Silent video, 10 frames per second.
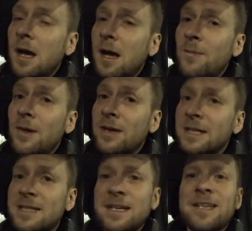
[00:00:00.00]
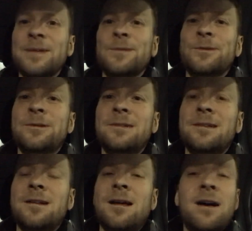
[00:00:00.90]
I'm not going to say anymore.
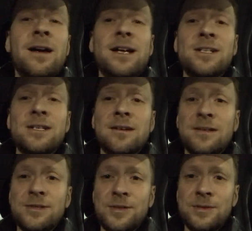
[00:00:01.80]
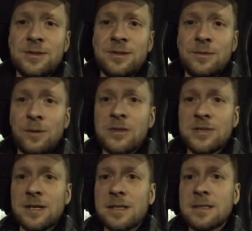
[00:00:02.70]
I actually urge you to watch
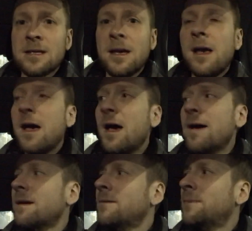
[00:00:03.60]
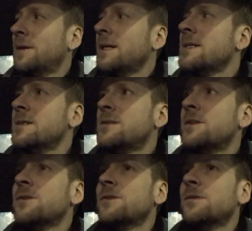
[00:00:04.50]
this and please
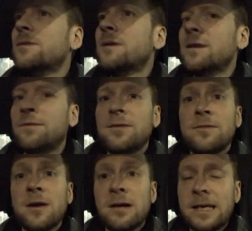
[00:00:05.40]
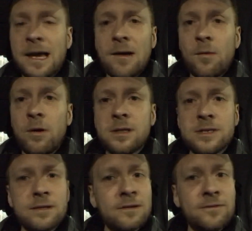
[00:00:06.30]
do if you've not yet
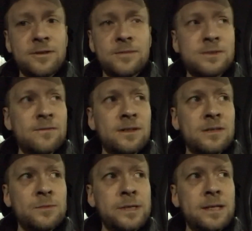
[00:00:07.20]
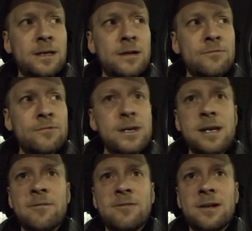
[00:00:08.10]
watched the other films of this week and
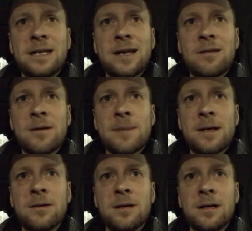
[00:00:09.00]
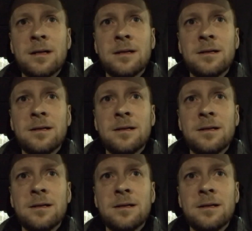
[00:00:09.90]
really find out about uh,